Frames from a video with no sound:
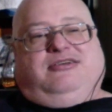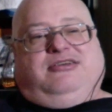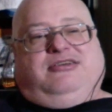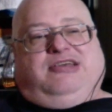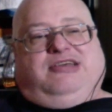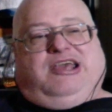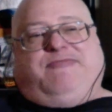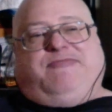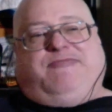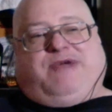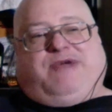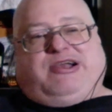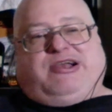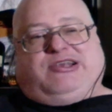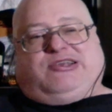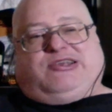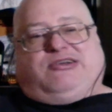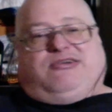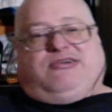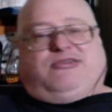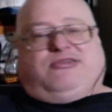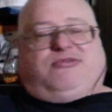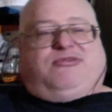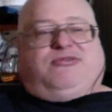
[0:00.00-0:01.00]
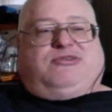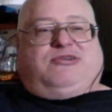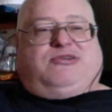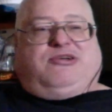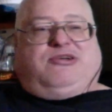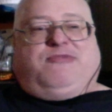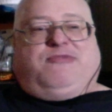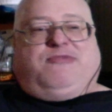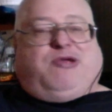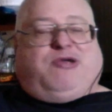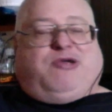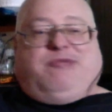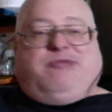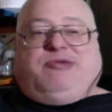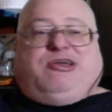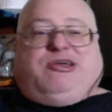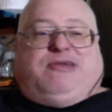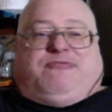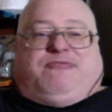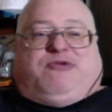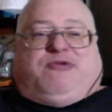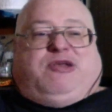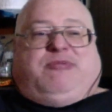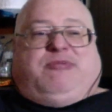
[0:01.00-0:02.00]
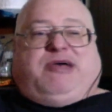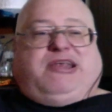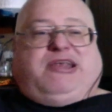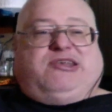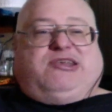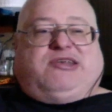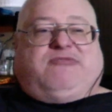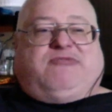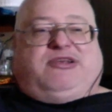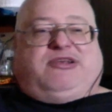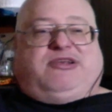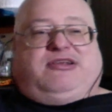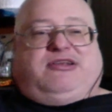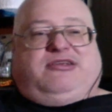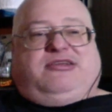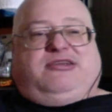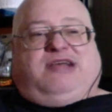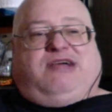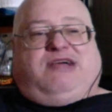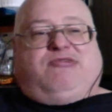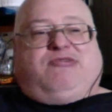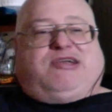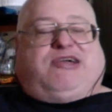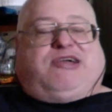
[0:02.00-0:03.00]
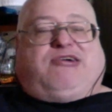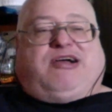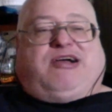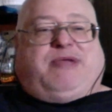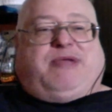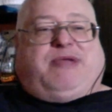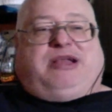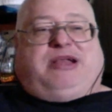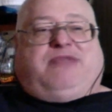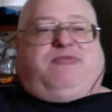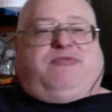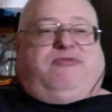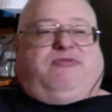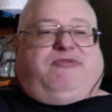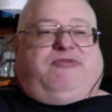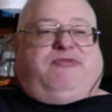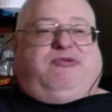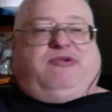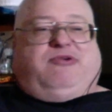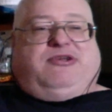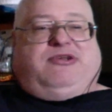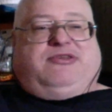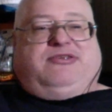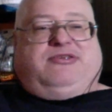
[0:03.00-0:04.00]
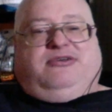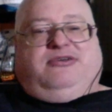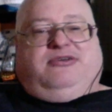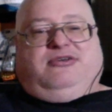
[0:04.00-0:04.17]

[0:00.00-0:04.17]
He fucking saw it through. So good for him and good for anybody that's ever done it. I don't care how bad the movie was.